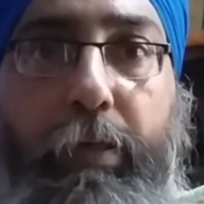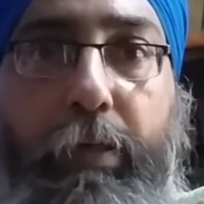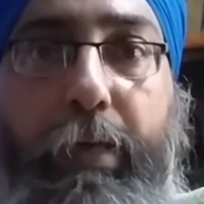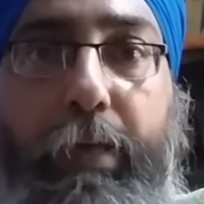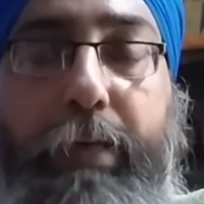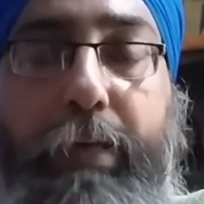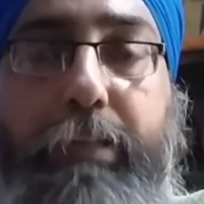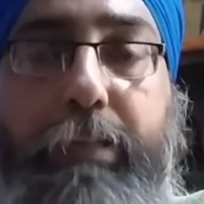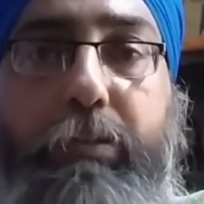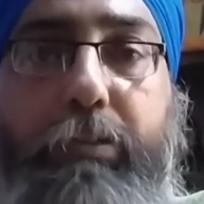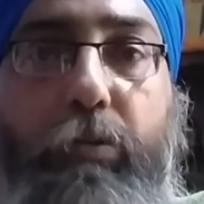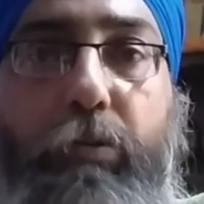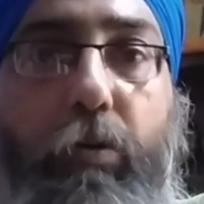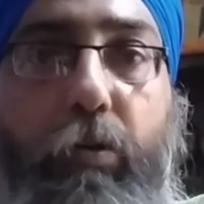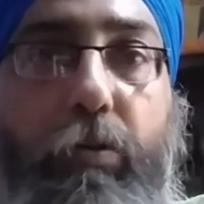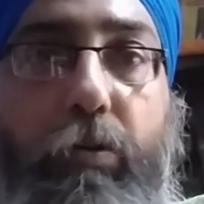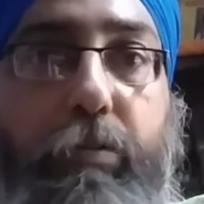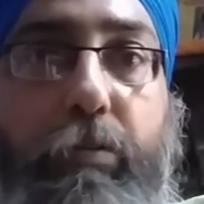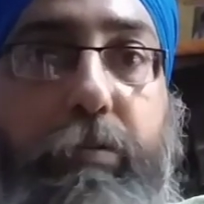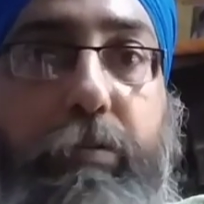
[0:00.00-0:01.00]
has
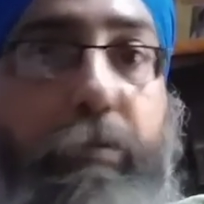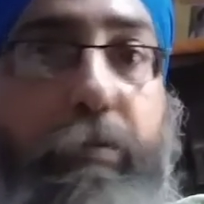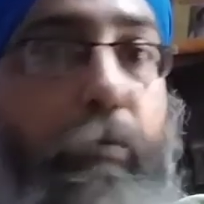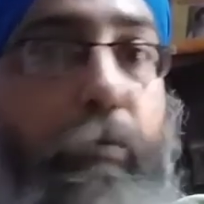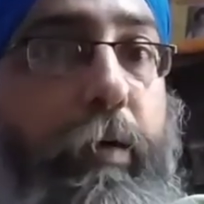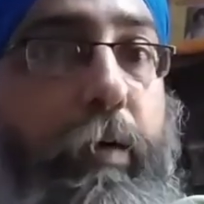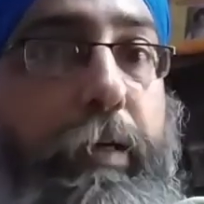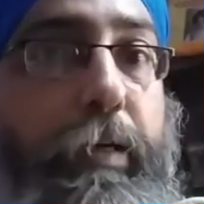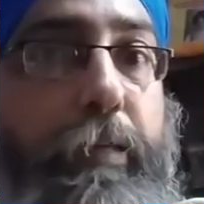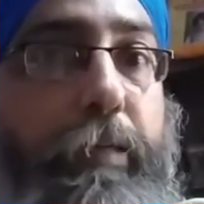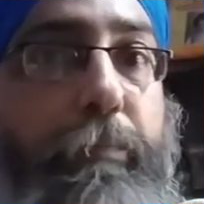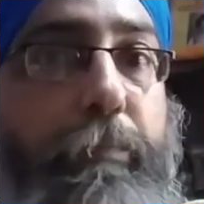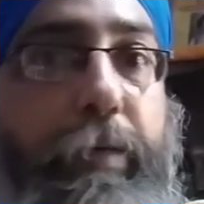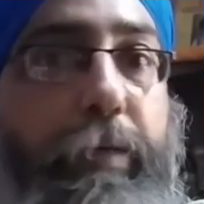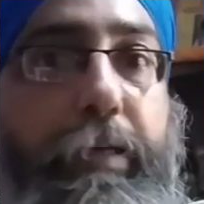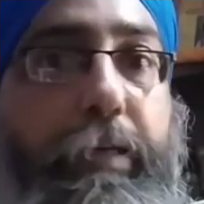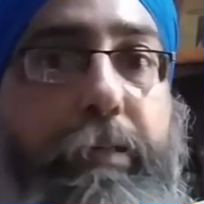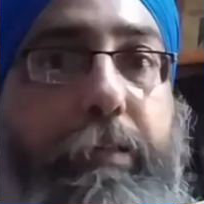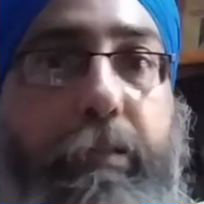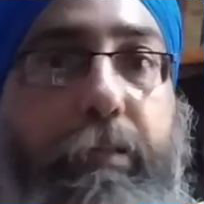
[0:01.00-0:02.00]
caused quite
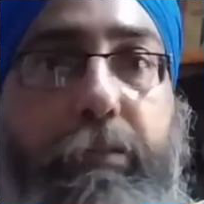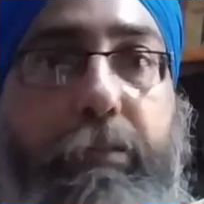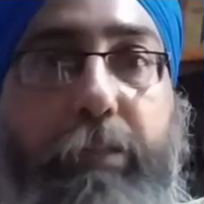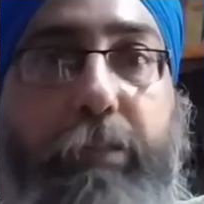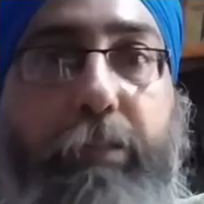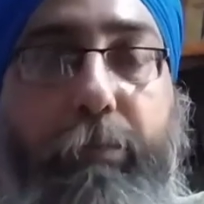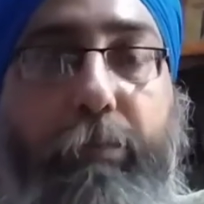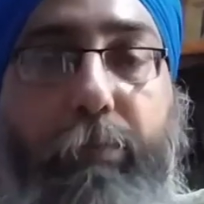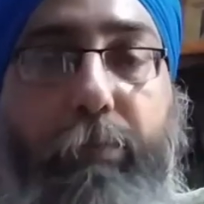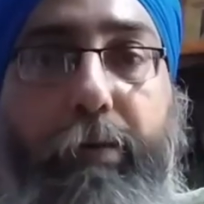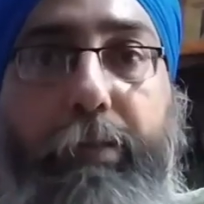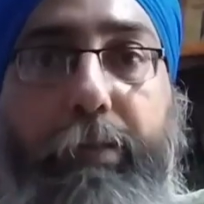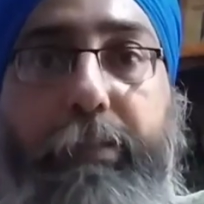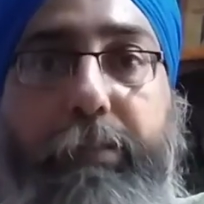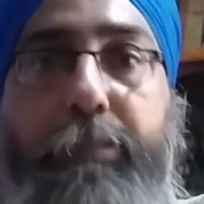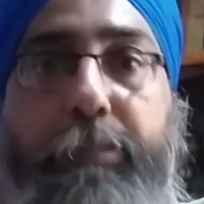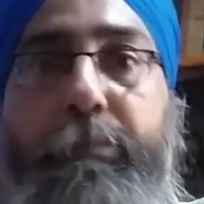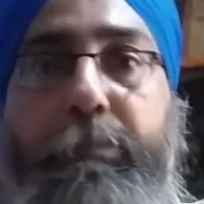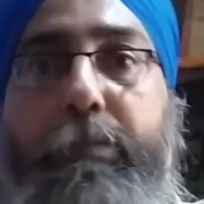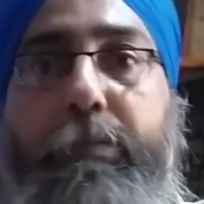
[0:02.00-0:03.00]
big
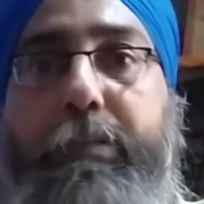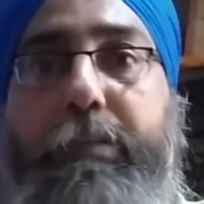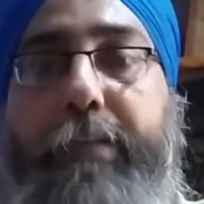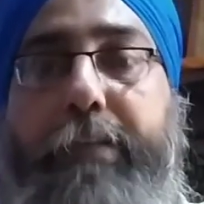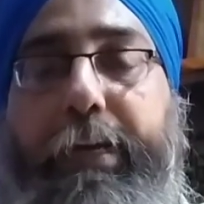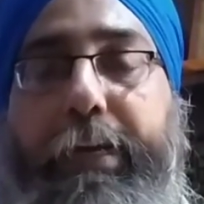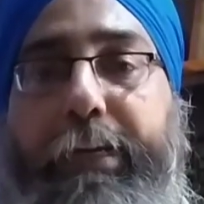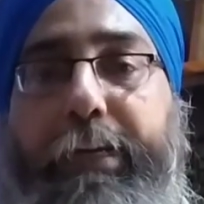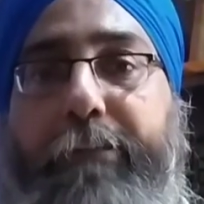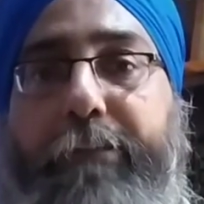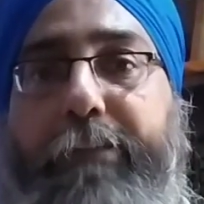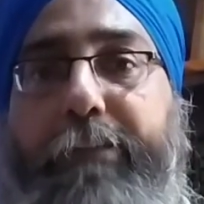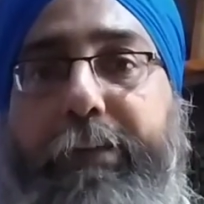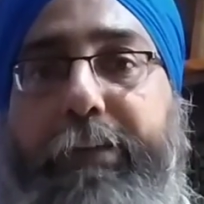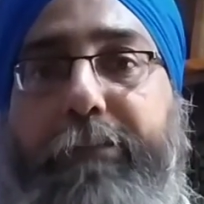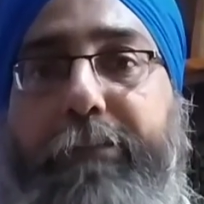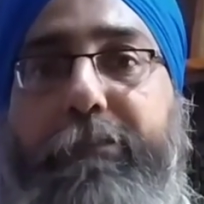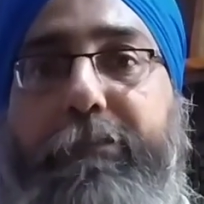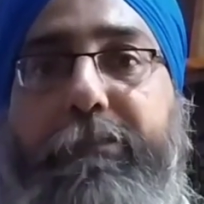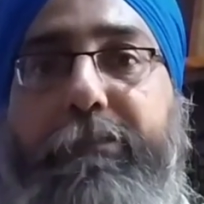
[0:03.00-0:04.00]
surprise second
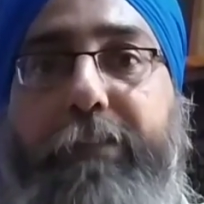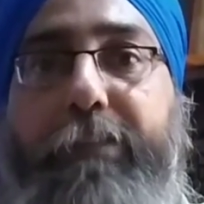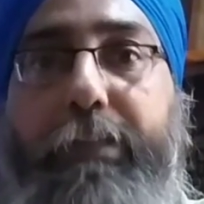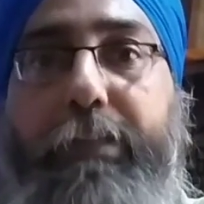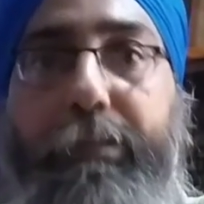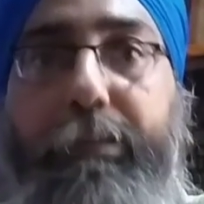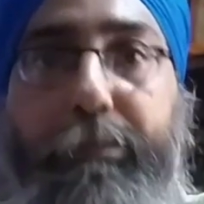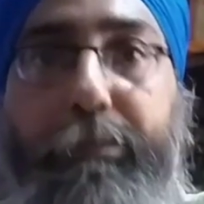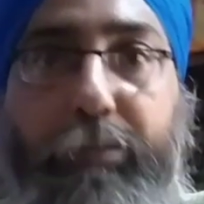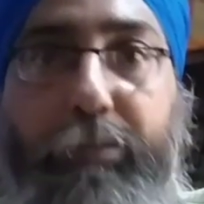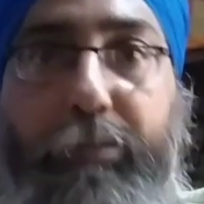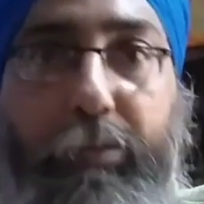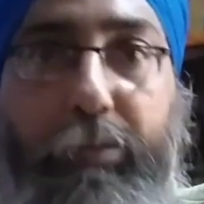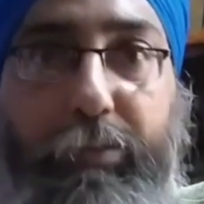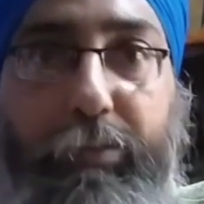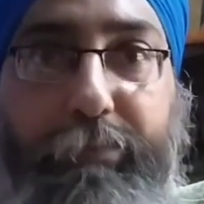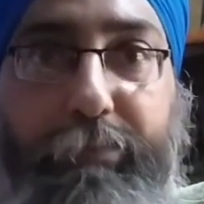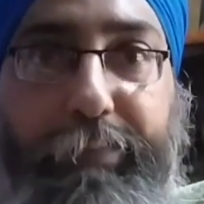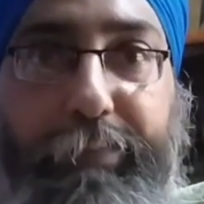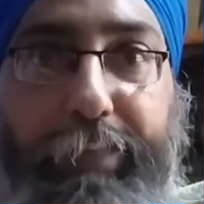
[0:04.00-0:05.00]
wave surge
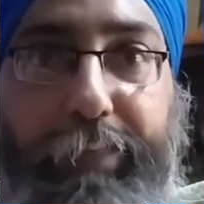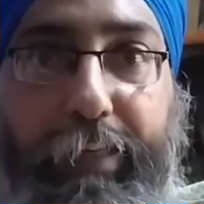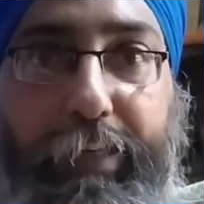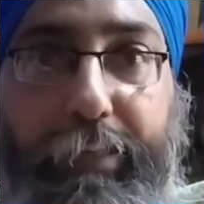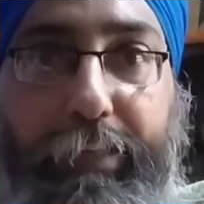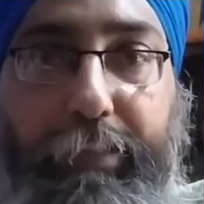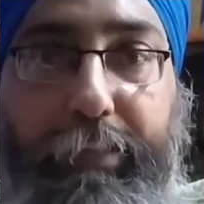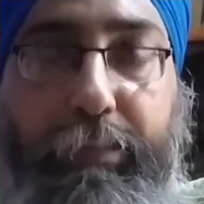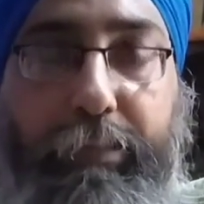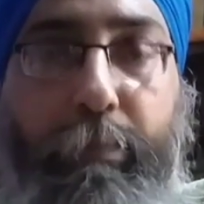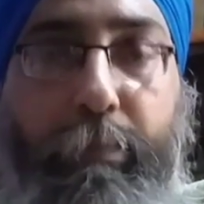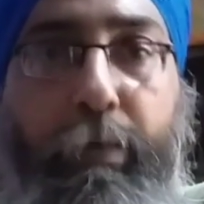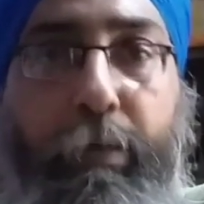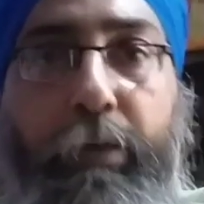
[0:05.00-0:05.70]
in fatalities.